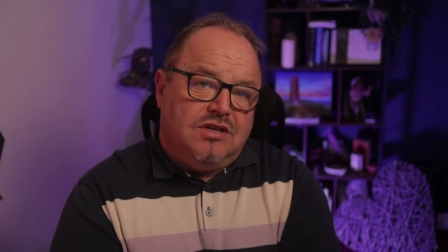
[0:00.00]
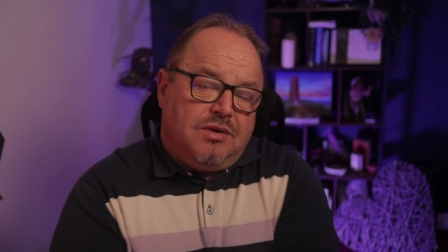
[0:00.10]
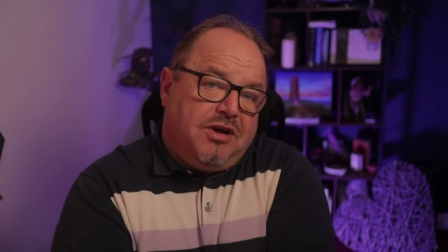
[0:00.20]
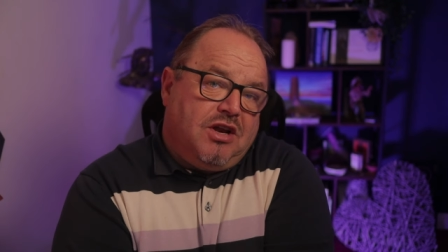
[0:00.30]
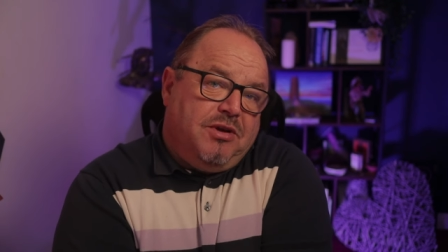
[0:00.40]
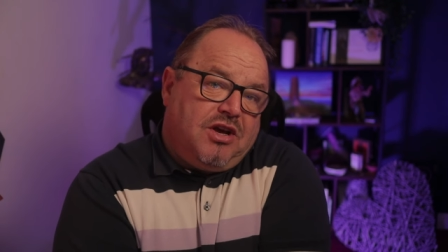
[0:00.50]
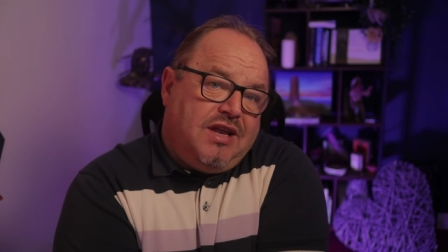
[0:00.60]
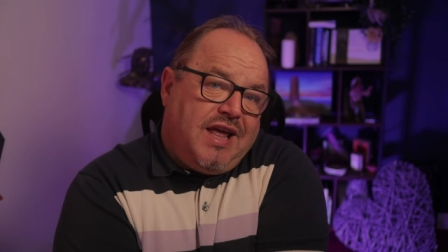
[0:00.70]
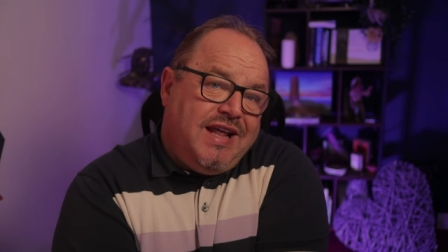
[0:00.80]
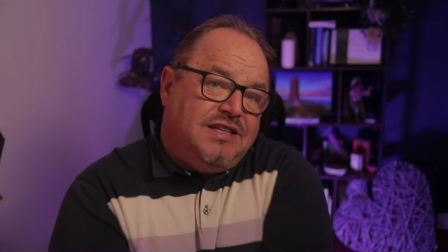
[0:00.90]
And we're going to be
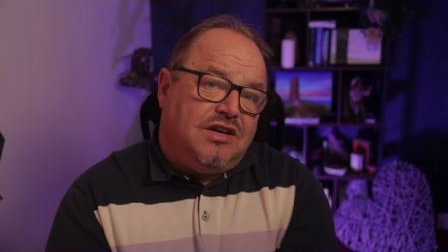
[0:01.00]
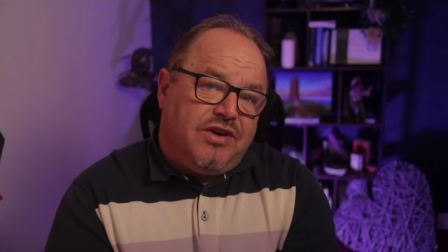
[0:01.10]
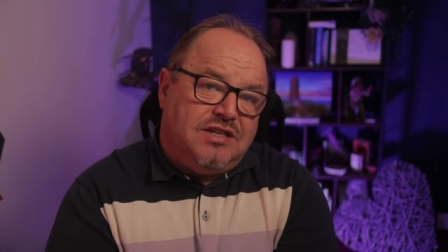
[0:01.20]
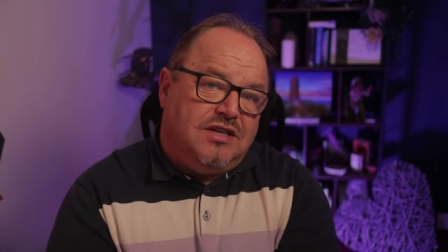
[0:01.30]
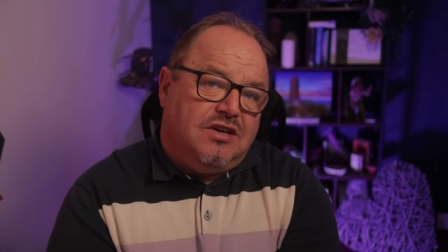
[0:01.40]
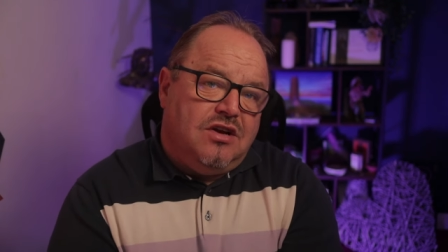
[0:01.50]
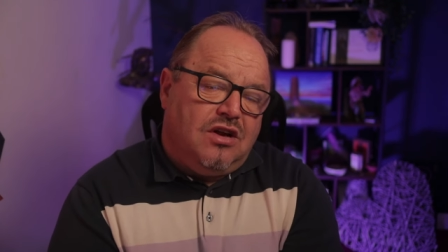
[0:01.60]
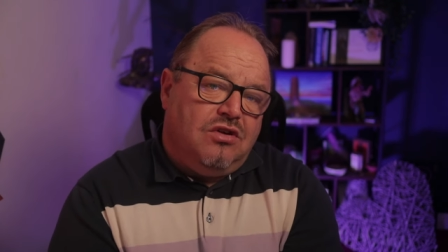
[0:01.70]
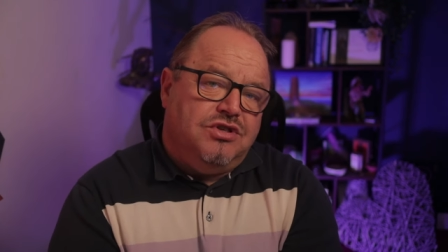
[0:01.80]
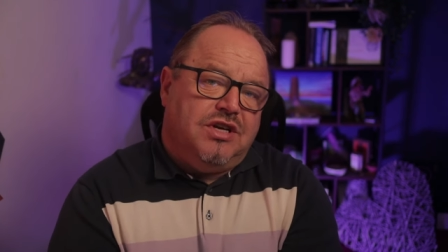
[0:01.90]
looking at integrating and
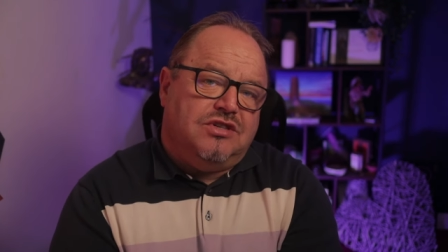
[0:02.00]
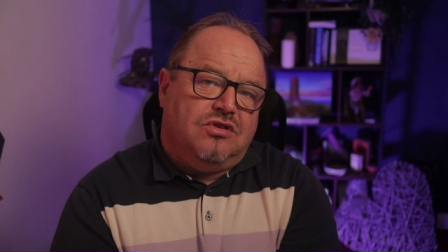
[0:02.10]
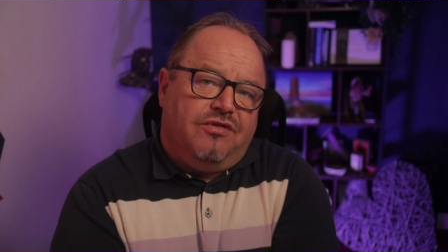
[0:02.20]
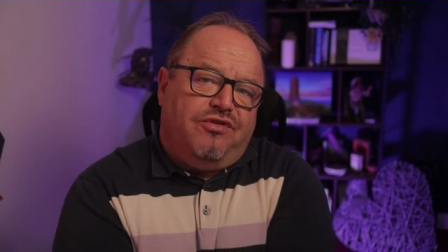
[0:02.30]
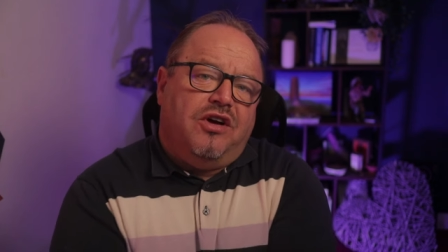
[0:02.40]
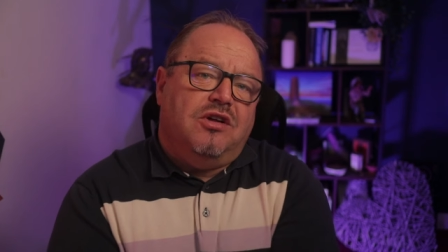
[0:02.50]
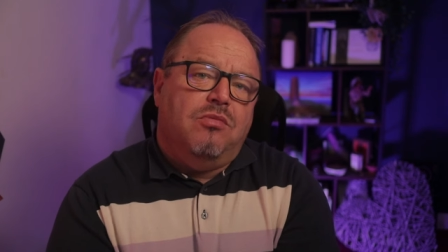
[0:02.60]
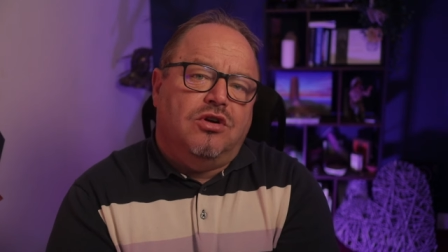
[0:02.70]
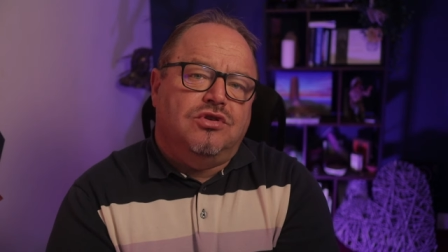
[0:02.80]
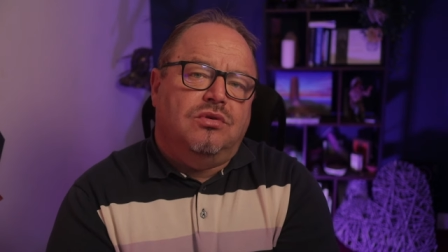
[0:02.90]
concluding it. So the final
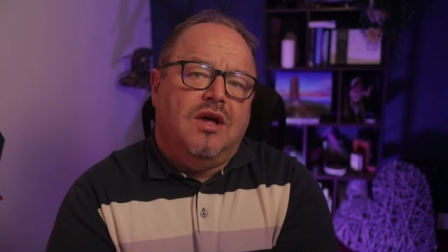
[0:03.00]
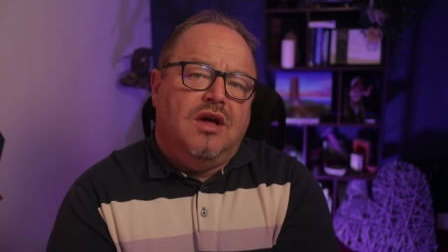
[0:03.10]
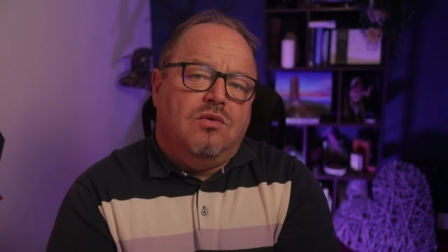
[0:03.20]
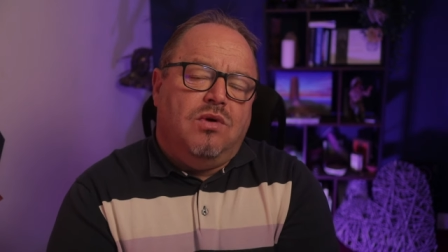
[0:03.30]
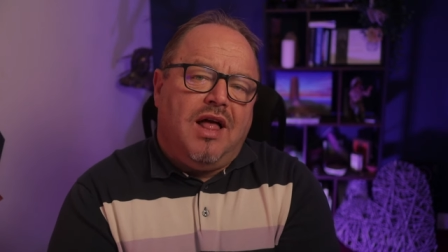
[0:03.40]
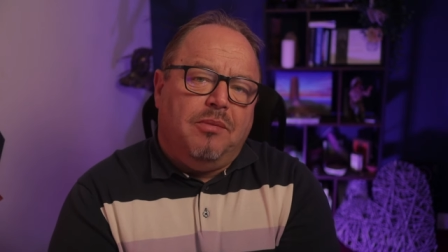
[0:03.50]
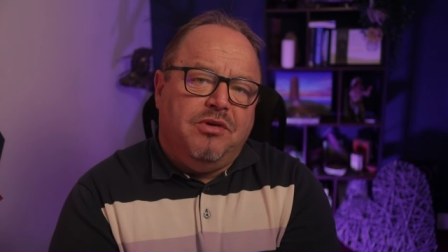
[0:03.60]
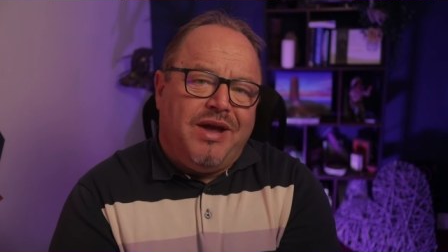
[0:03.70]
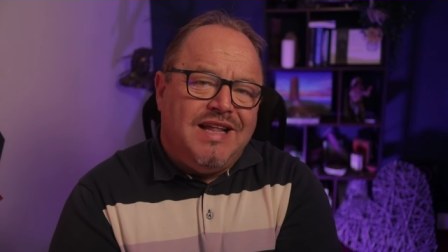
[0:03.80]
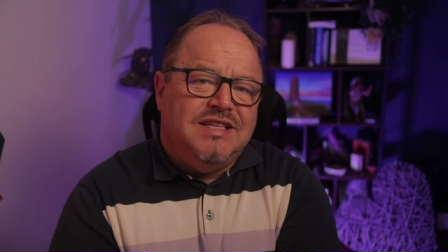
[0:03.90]
module will help
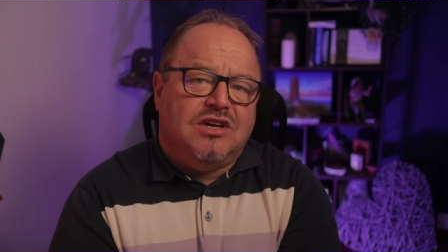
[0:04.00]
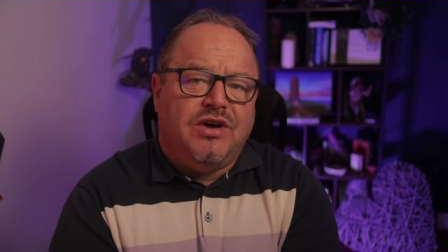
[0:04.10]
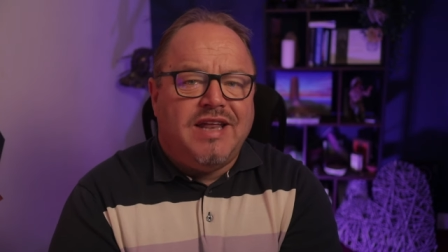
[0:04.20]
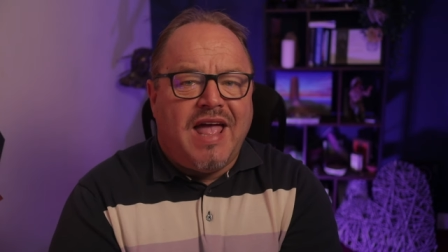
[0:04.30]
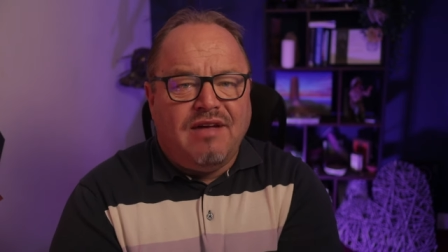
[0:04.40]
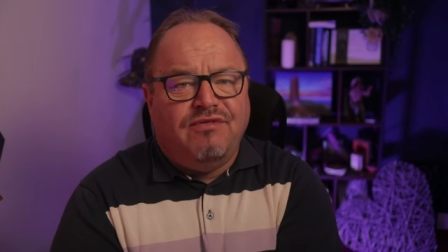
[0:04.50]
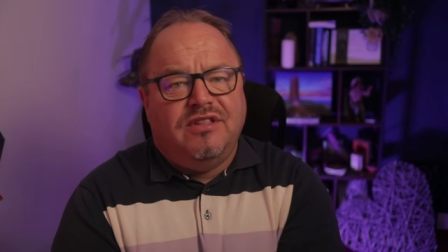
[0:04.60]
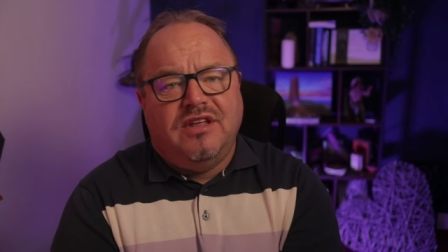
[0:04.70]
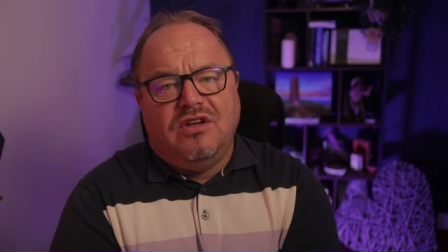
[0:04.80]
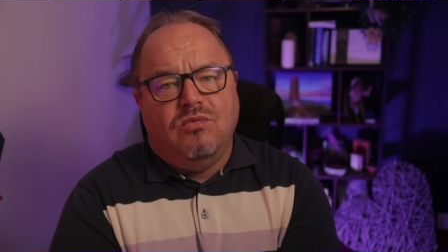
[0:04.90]
you integrate
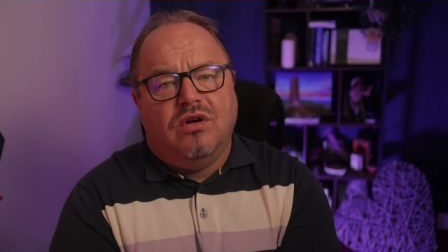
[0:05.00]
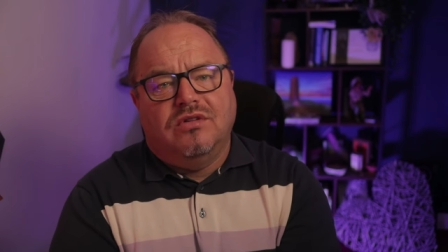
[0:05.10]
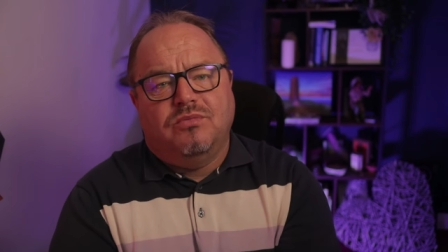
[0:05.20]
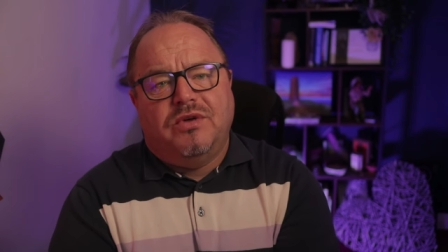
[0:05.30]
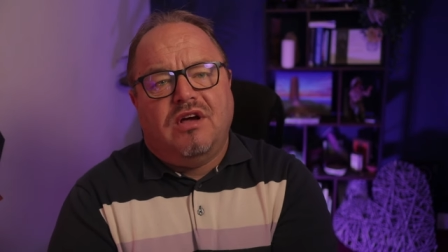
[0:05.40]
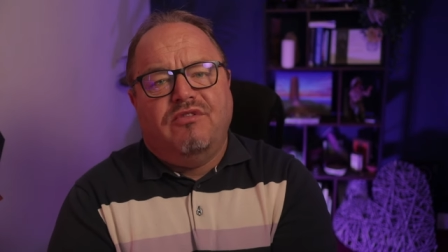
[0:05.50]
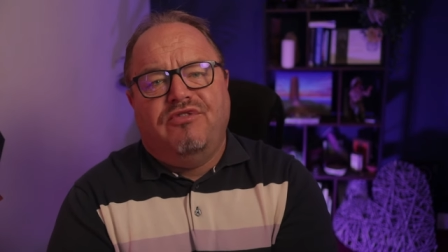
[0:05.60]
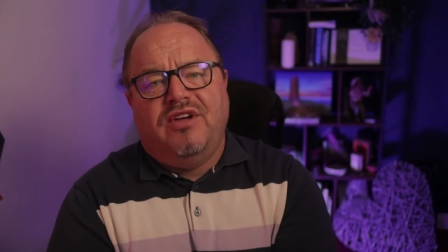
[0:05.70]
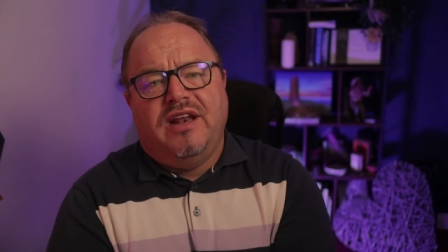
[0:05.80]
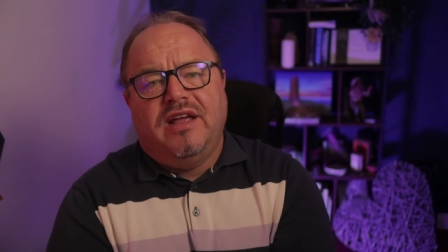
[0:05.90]
everything you want without
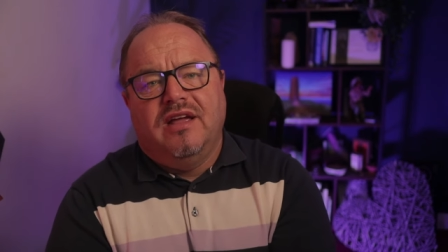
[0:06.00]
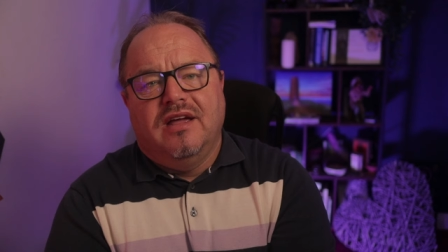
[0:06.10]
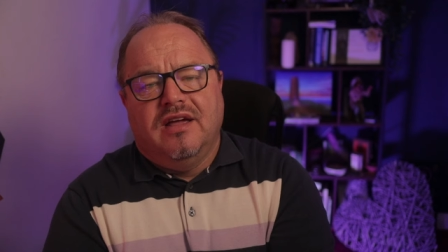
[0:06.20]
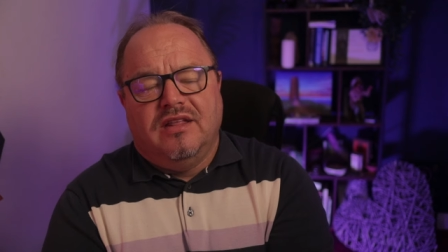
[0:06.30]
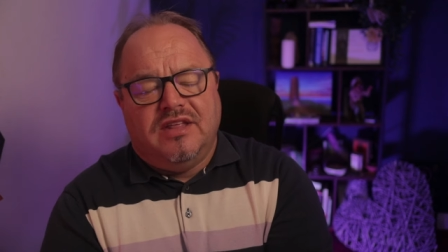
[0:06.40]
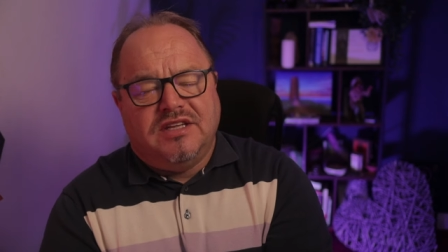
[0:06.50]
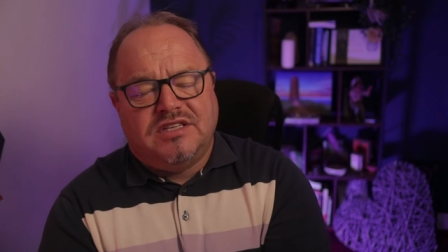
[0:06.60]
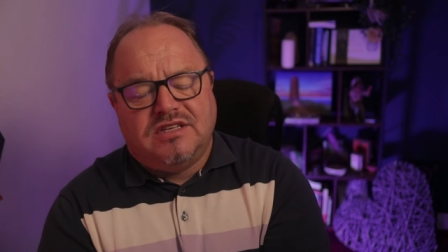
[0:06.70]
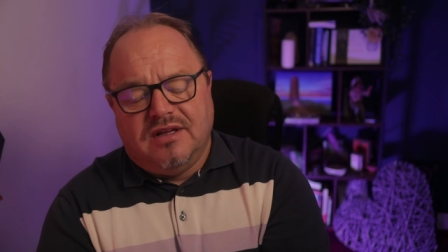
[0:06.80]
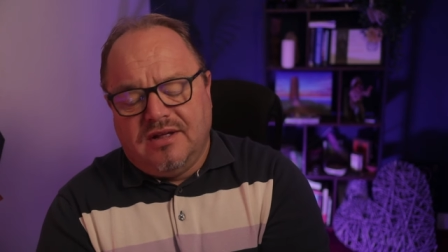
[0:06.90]
feeling
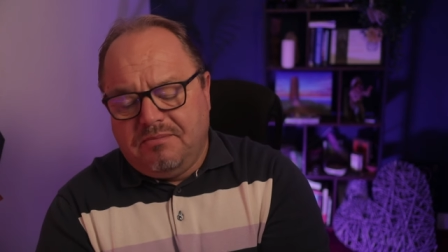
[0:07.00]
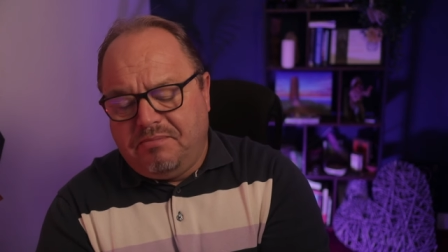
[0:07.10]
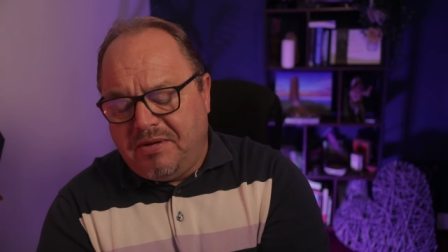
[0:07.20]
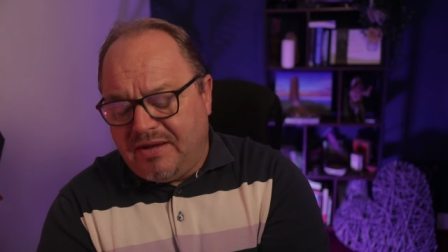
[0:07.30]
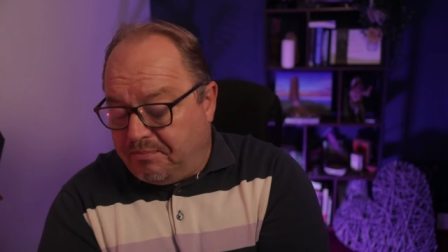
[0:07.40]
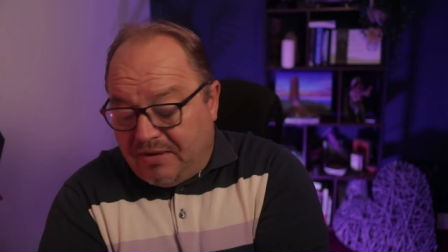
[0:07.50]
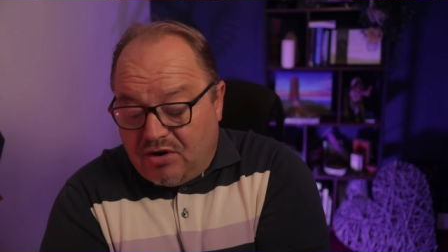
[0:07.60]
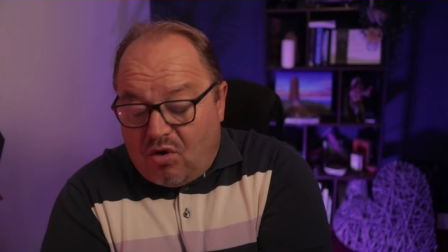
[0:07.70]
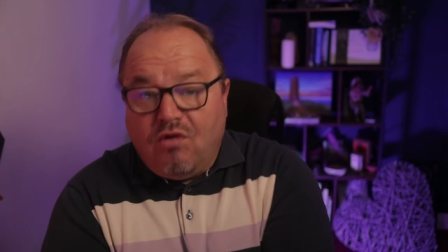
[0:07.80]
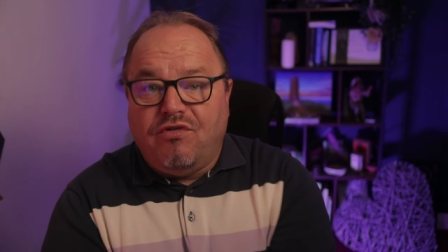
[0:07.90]
this
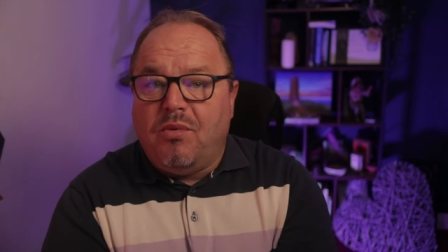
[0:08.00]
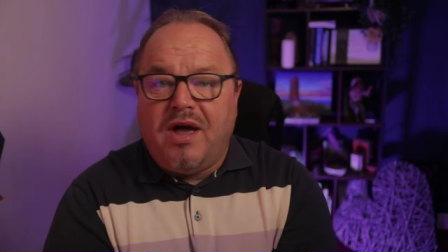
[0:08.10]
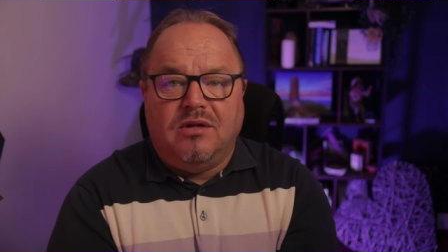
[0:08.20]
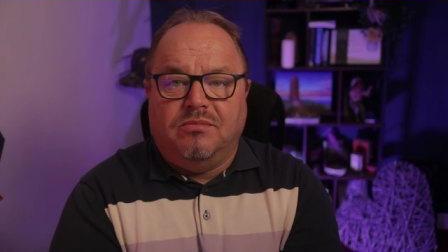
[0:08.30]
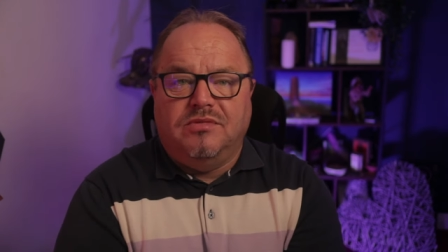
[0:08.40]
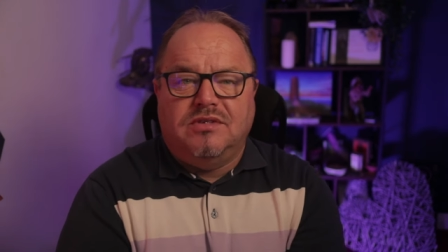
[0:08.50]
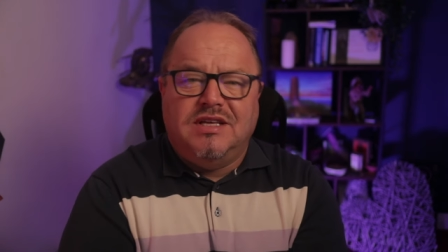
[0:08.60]
being overwhelmed.